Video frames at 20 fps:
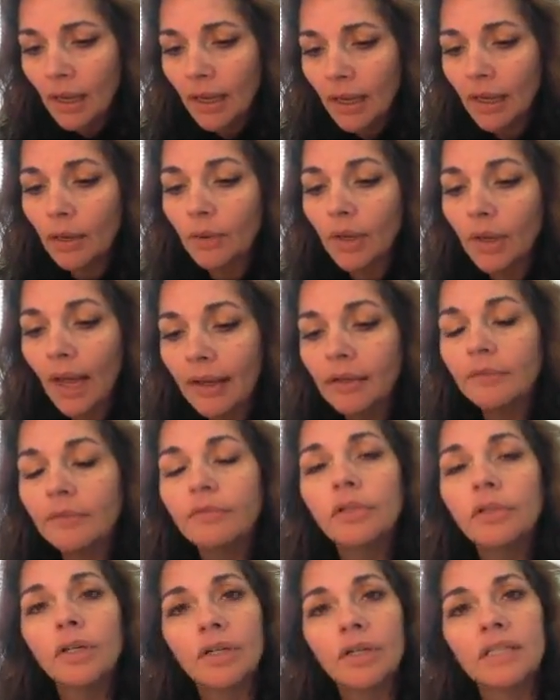it kind
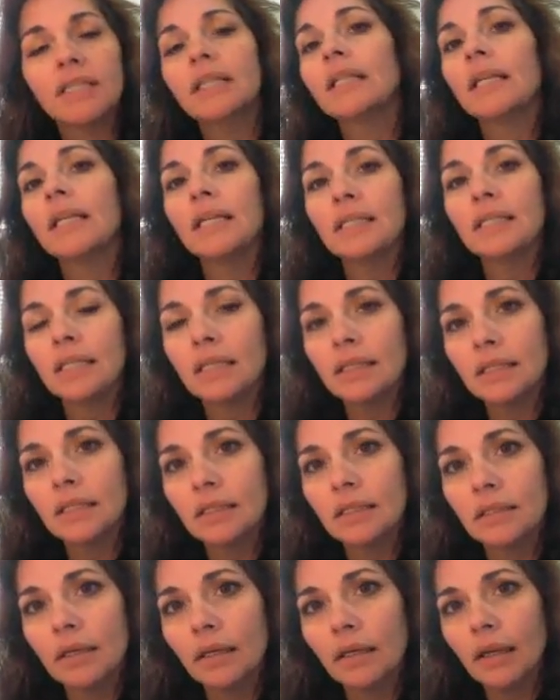of looks at these
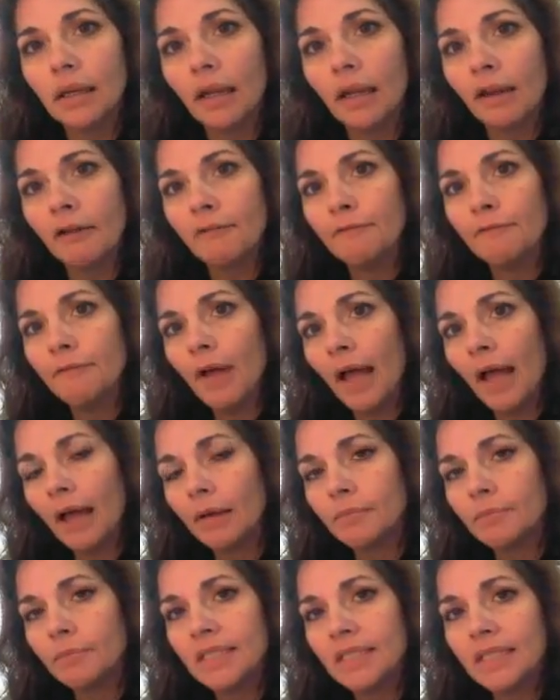as kind
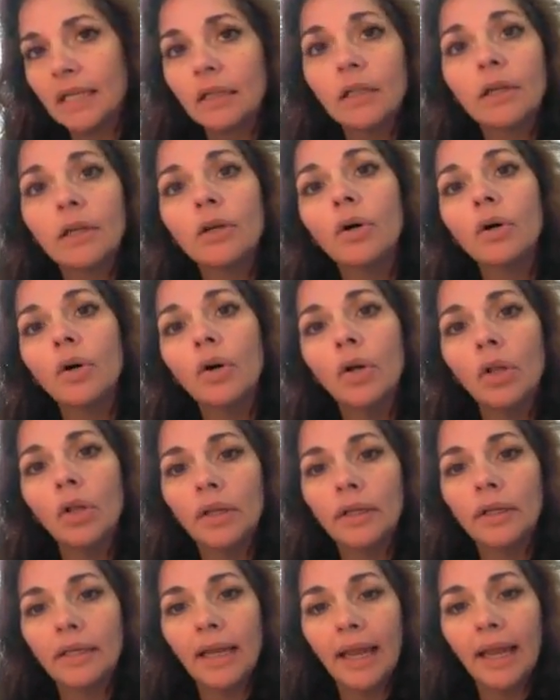of cyclical
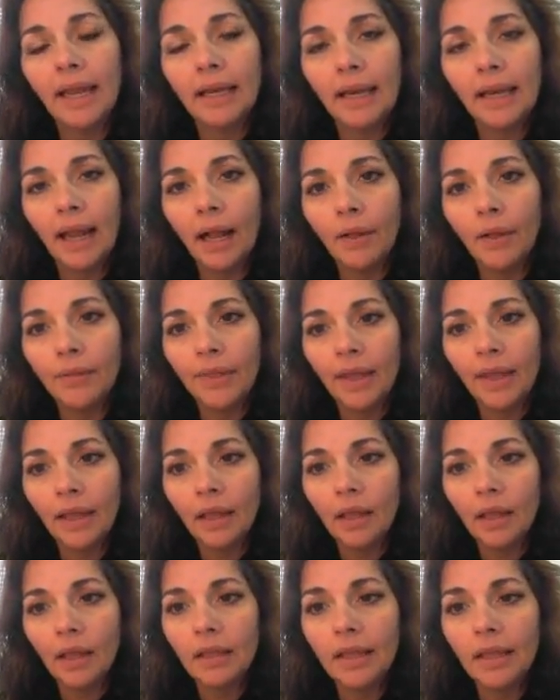and how
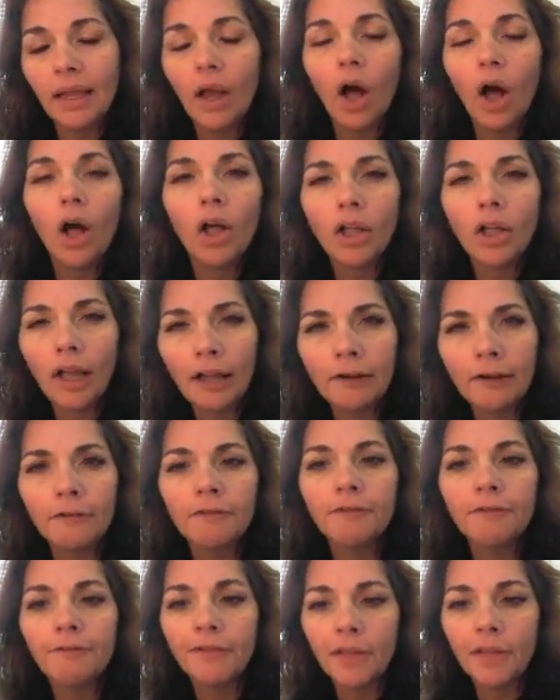they all kind
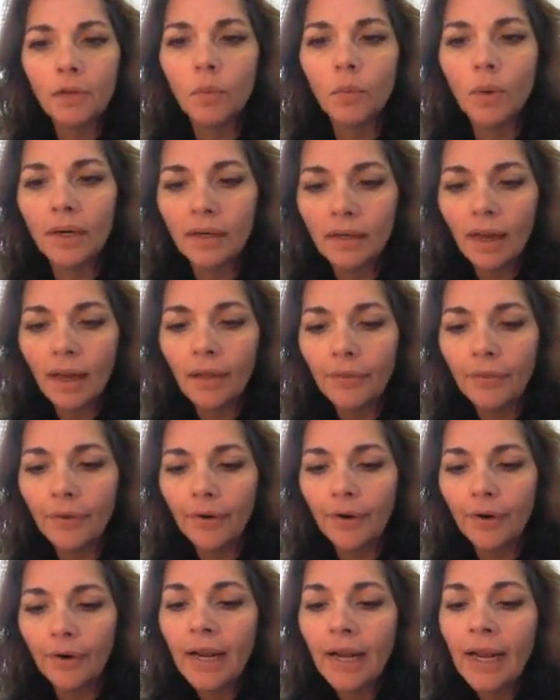of feed one
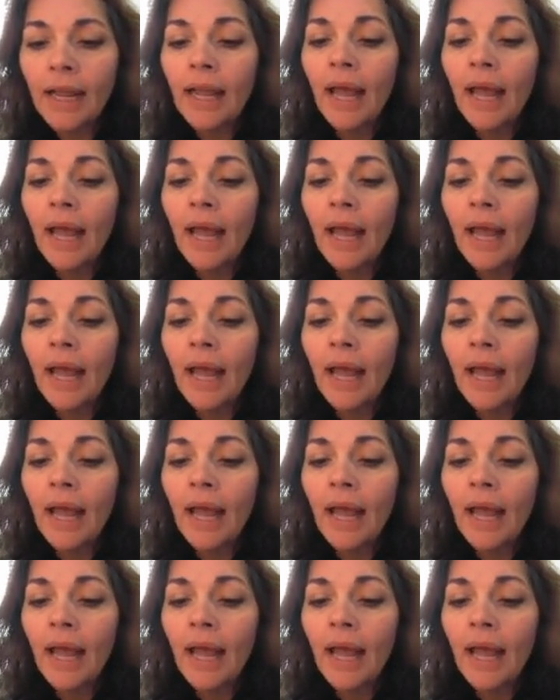another,